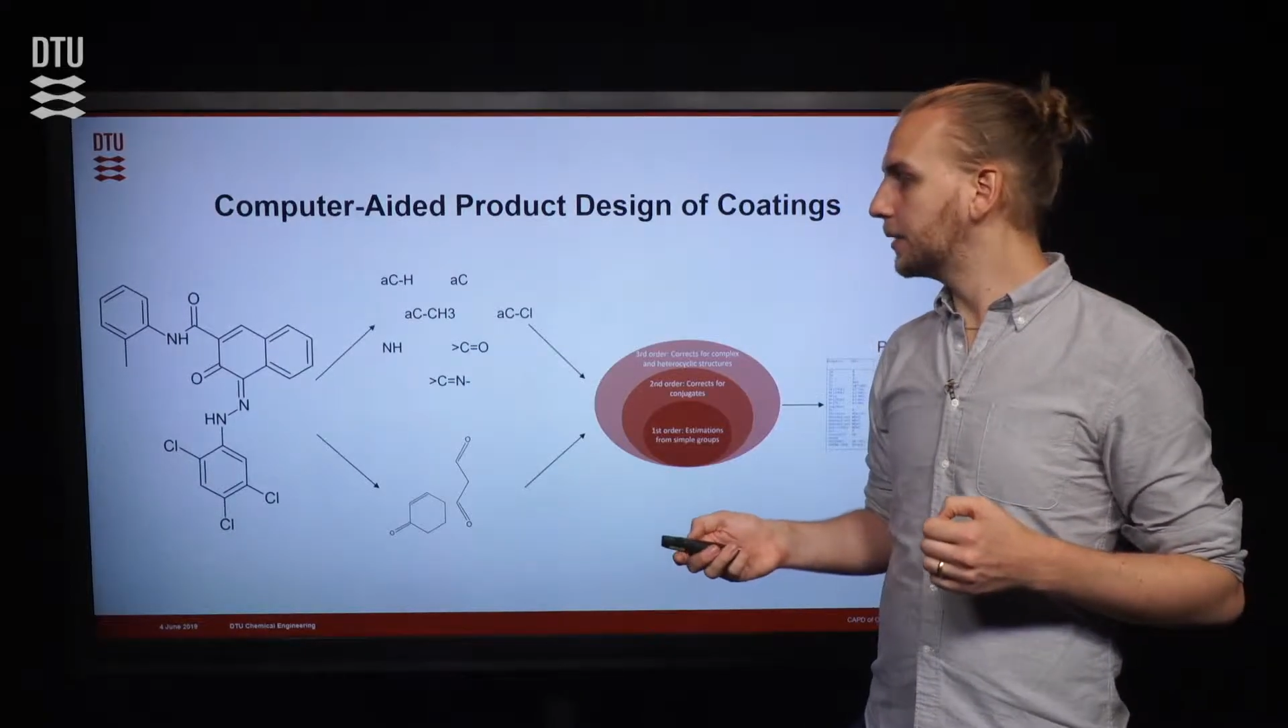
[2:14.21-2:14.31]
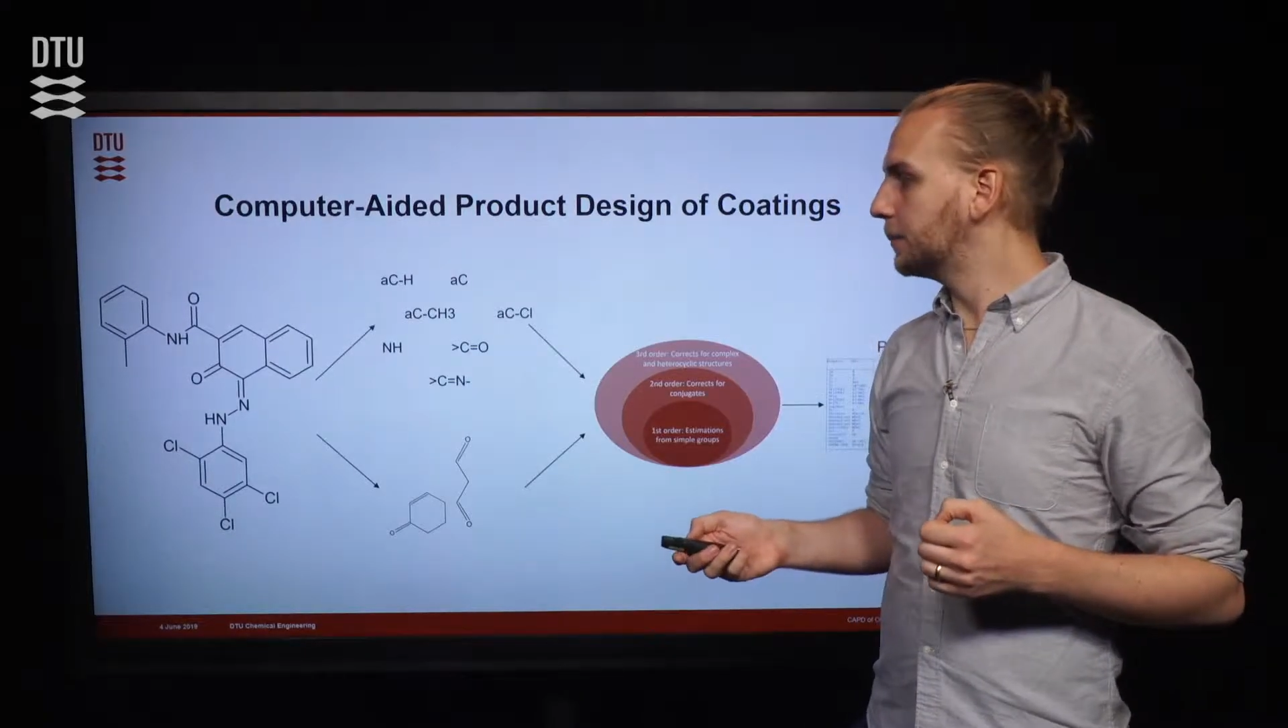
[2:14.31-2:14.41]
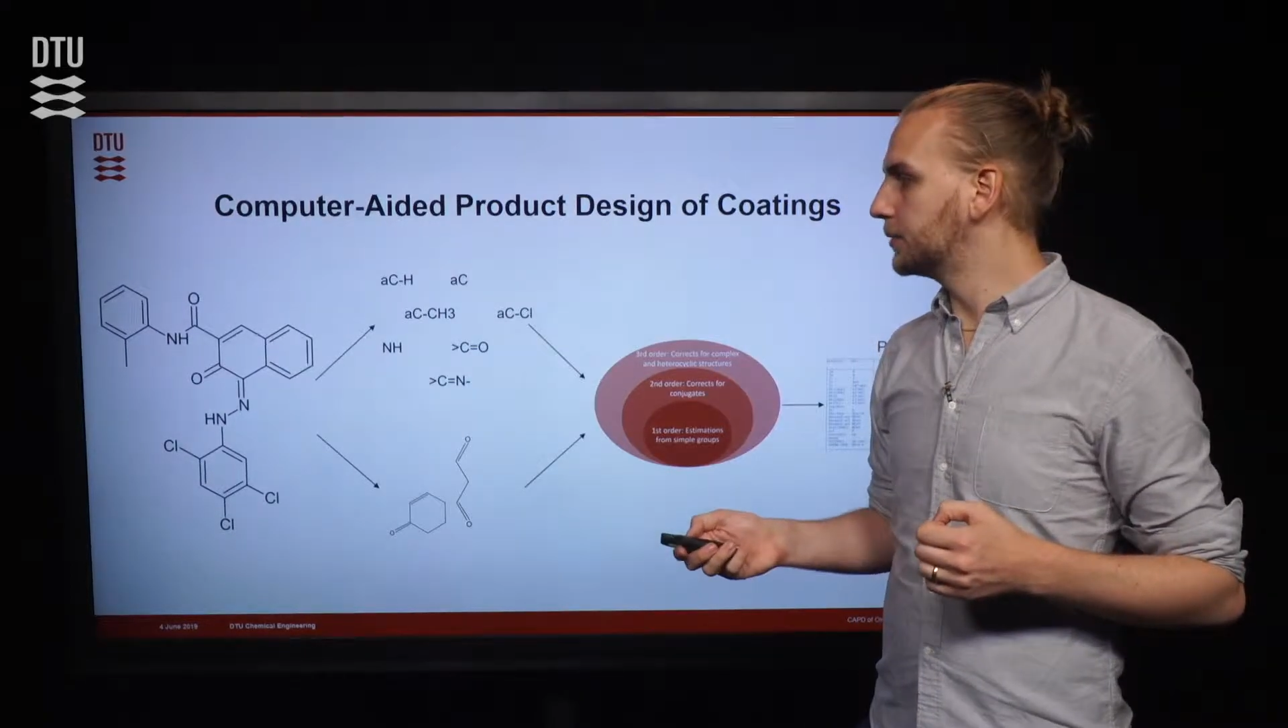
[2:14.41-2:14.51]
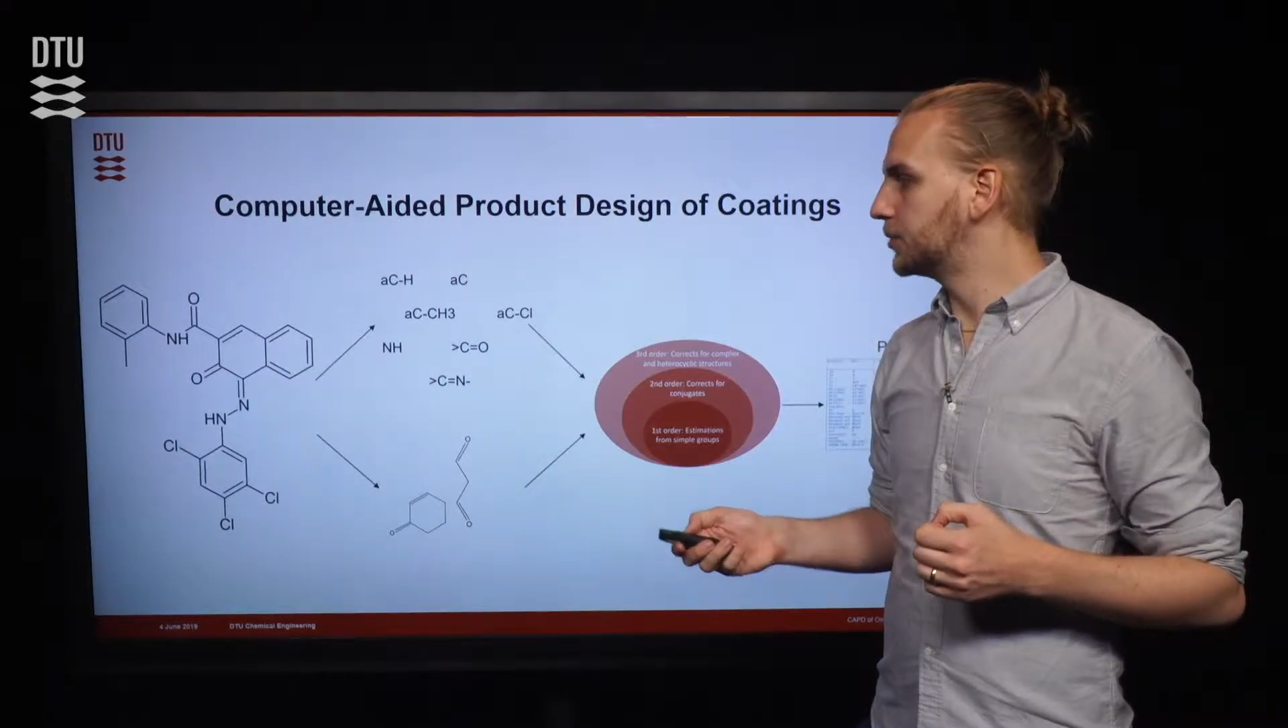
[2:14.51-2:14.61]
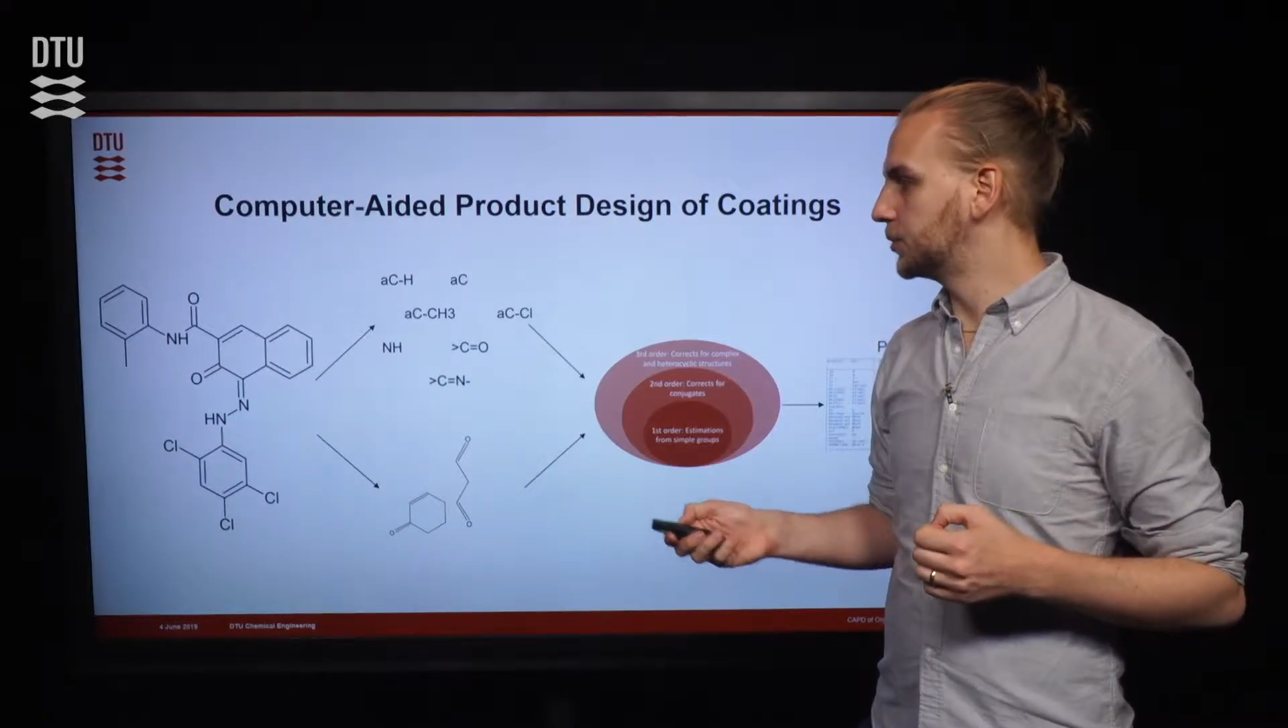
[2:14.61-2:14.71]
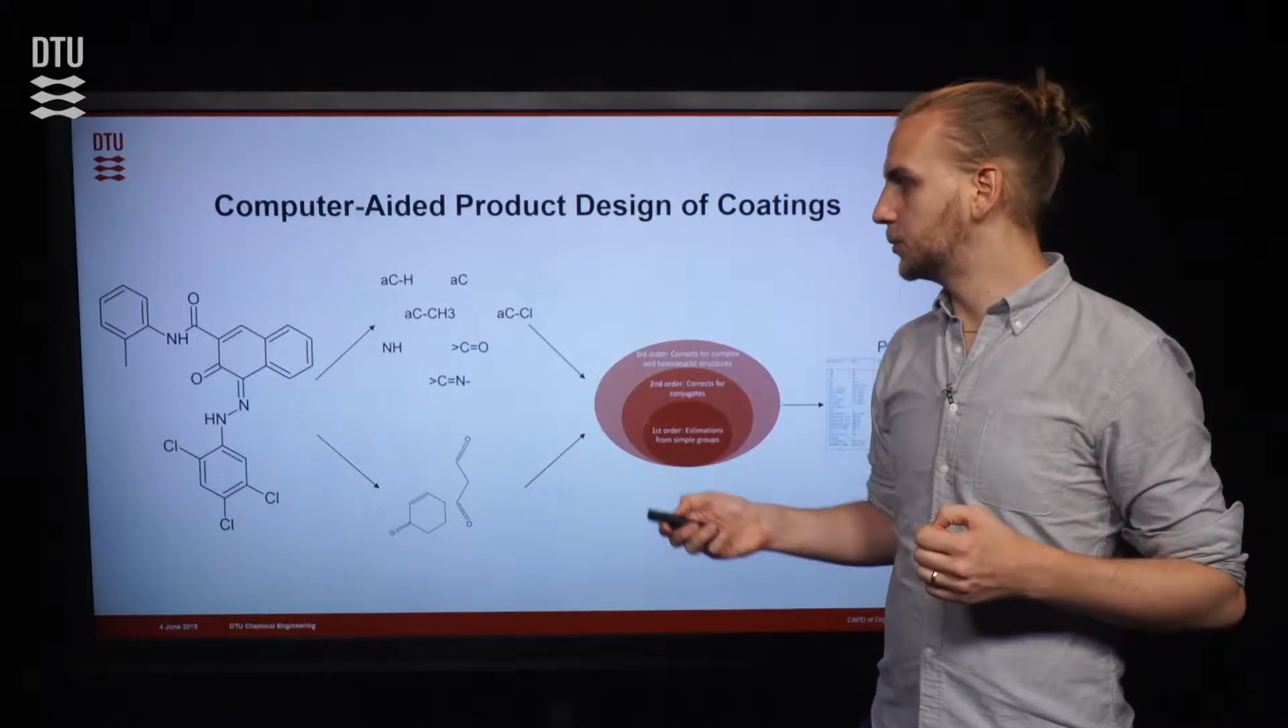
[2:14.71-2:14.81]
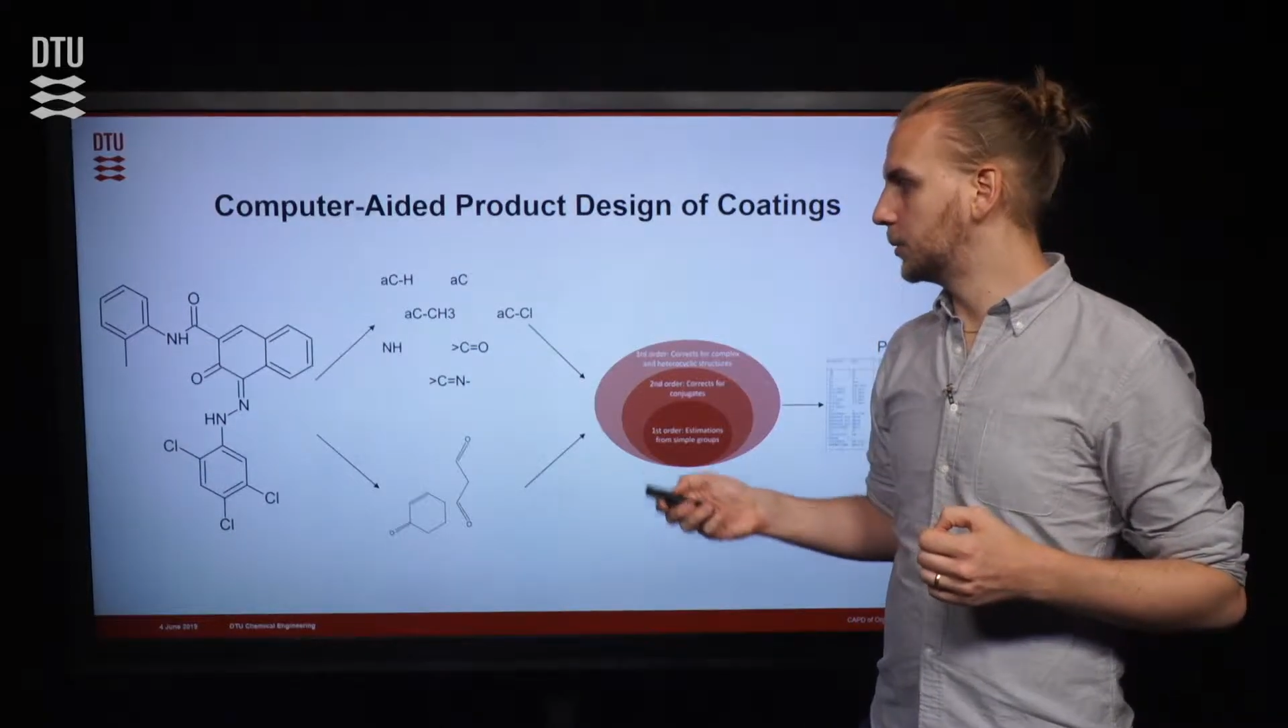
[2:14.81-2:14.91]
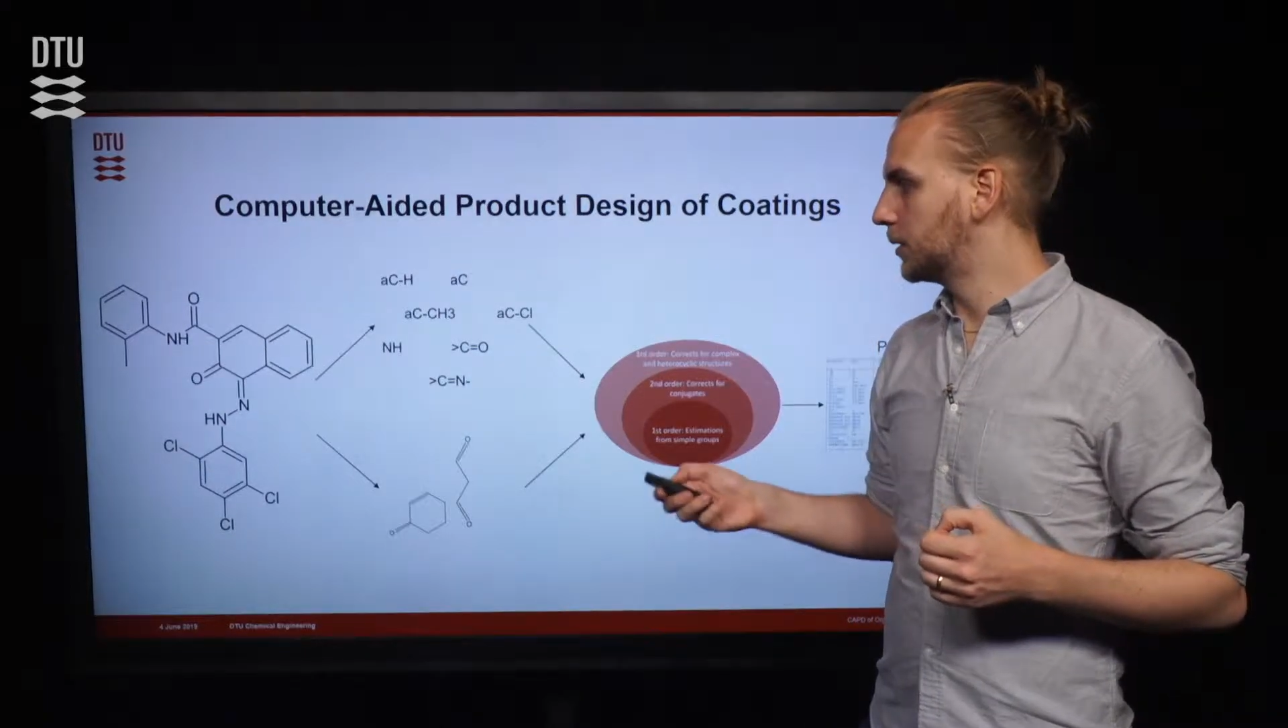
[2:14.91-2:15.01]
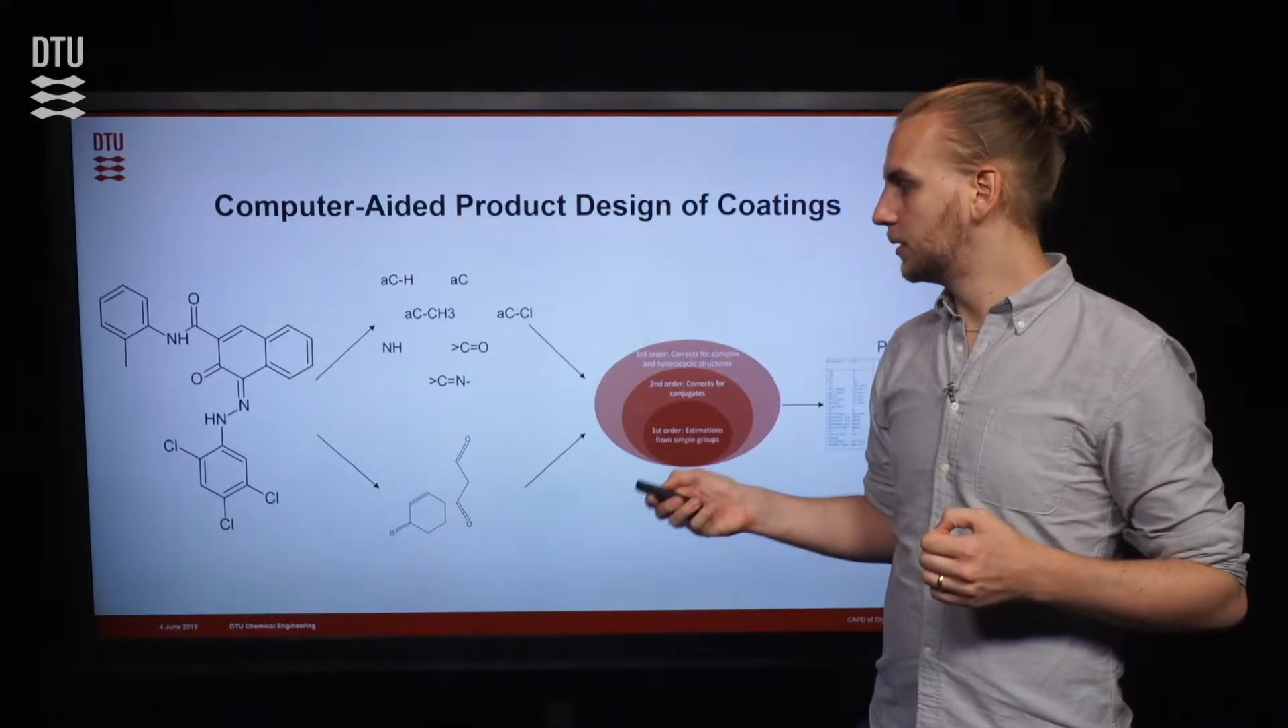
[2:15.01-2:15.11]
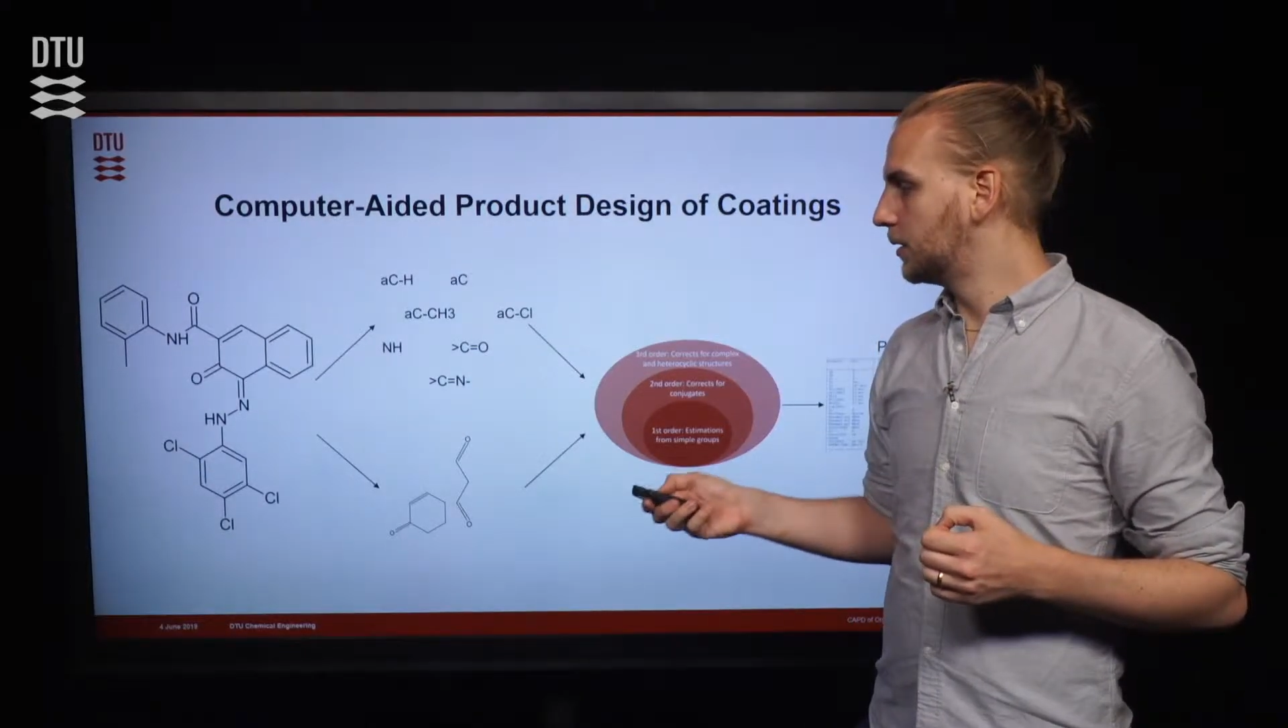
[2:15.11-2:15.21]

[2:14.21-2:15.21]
them to